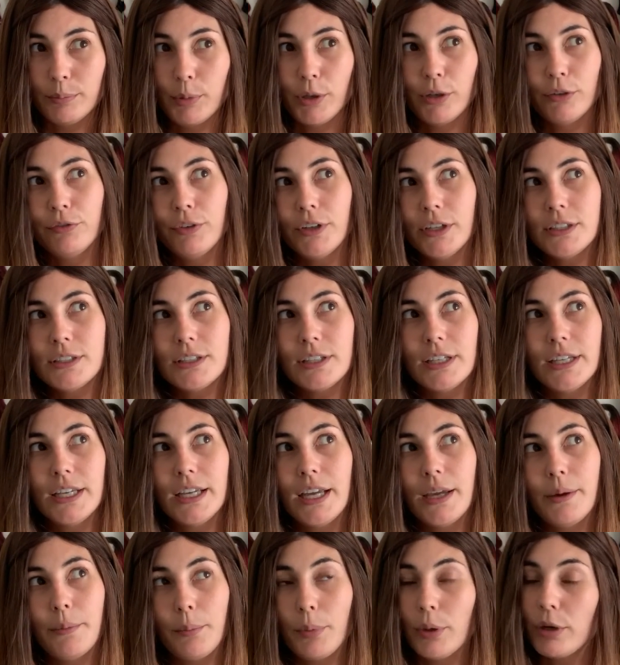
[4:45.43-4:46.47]
Perfectly
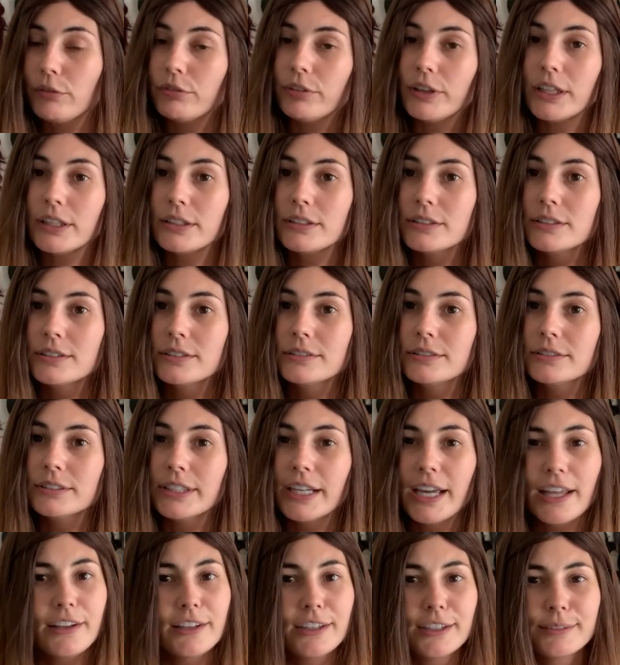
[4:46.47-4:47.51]
imperfect
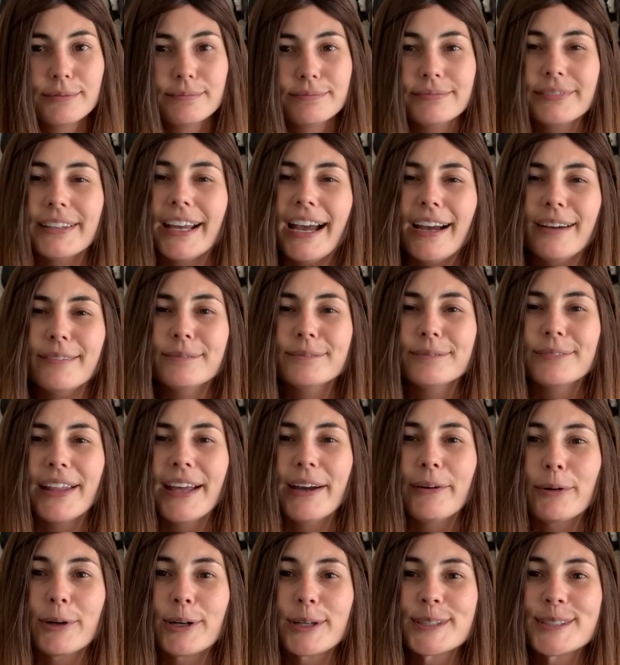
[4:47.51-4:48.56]
together? Yeah,
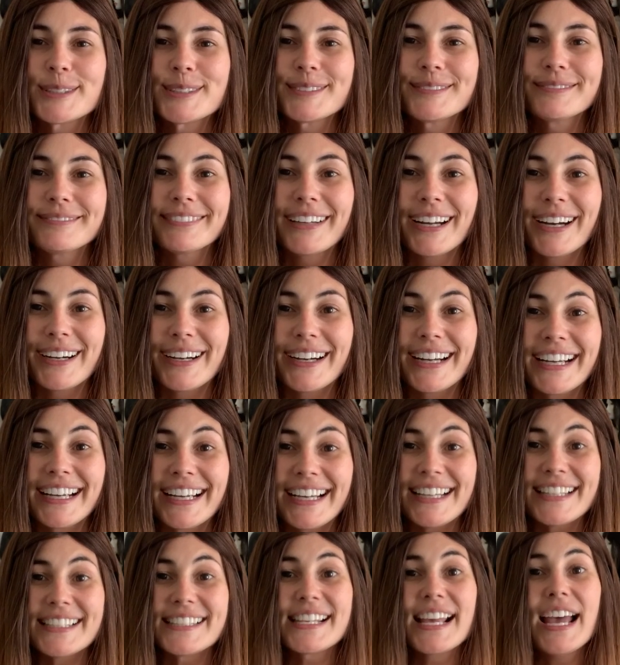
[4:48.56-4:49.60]
that works. All right,
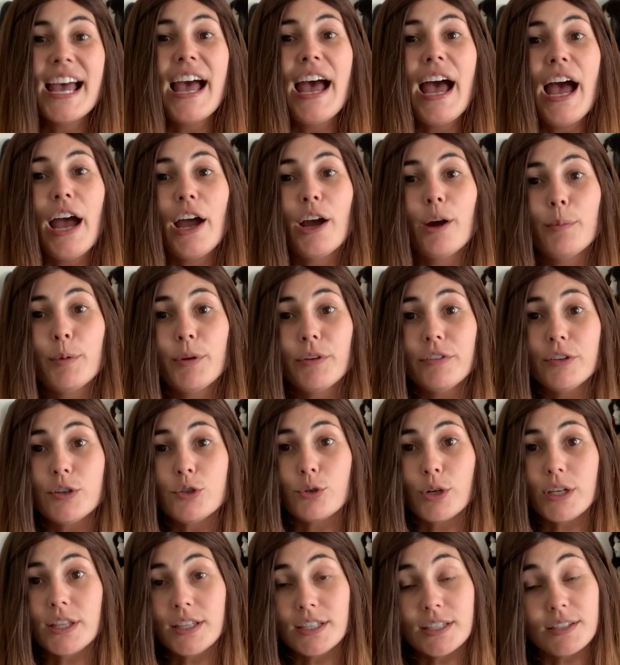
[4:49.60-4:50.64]
guys, I hope you've
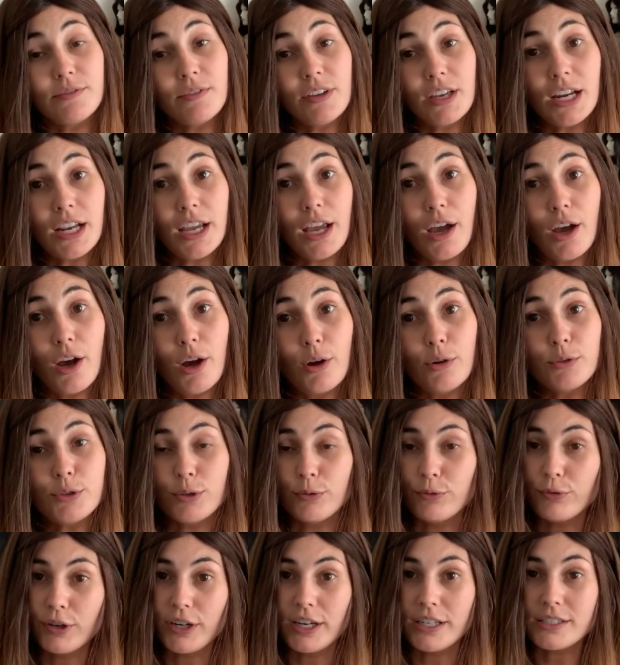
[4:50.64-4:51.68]
enjoyed this video.
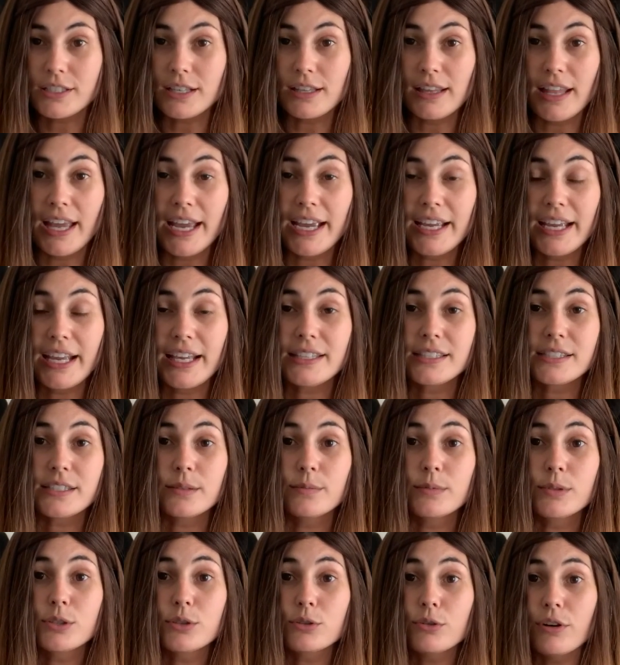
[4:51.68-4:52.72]
Don't forget to like and
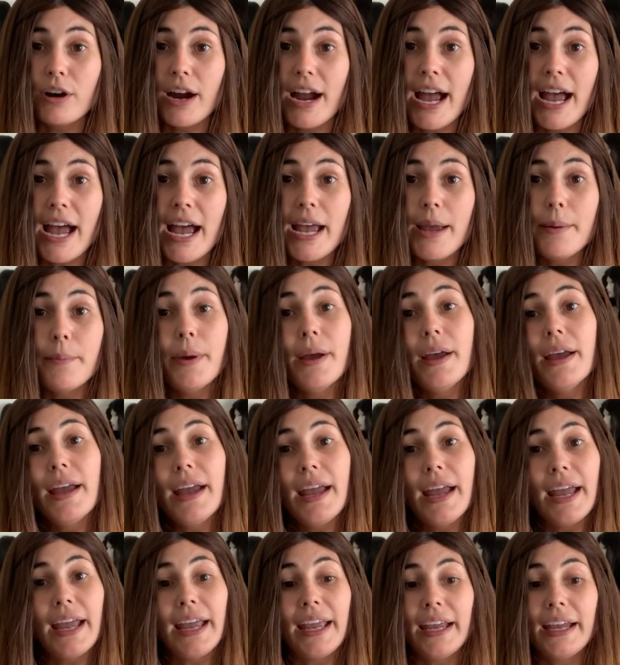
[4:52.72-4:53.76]
subscribe,
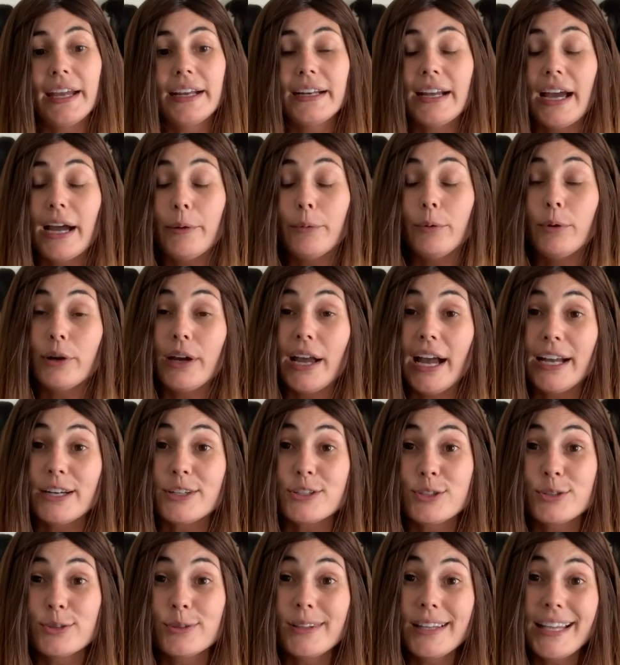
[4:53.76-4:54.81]
and I will
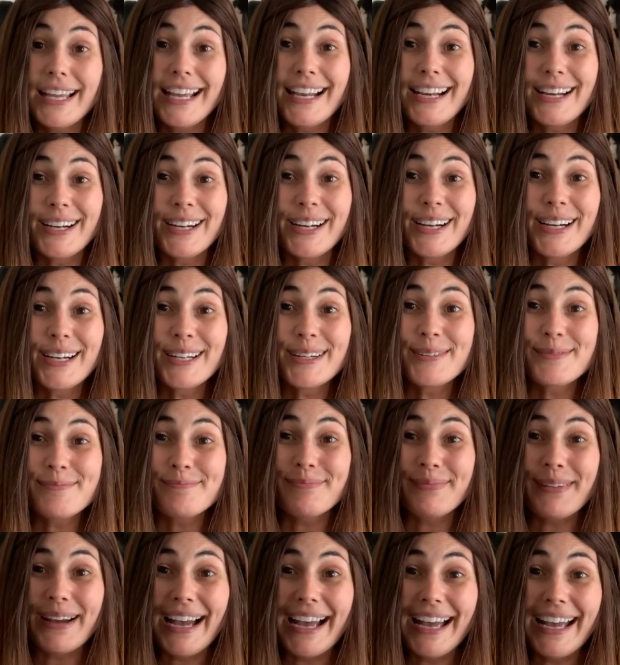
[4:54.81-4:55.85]
catch you later.
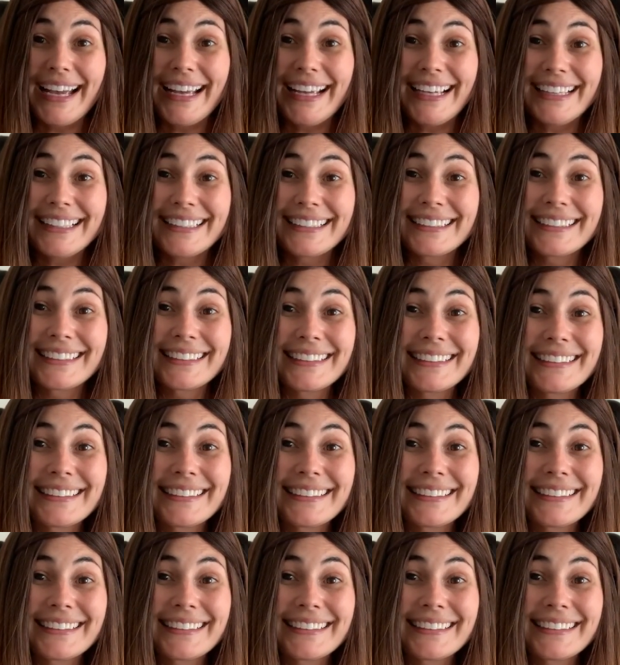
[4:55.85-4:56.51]
Bye.